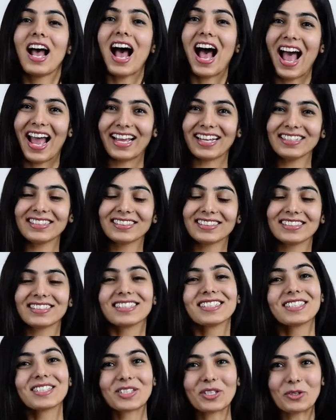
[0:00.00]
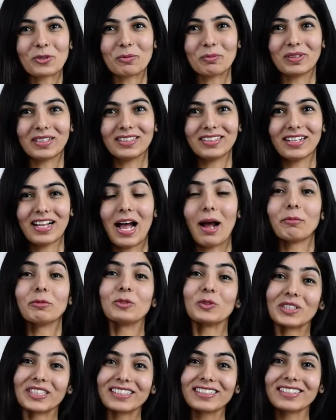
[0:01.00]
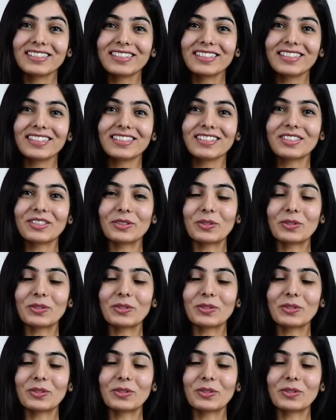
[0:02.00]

Hi, this is Komal. I'm 23 years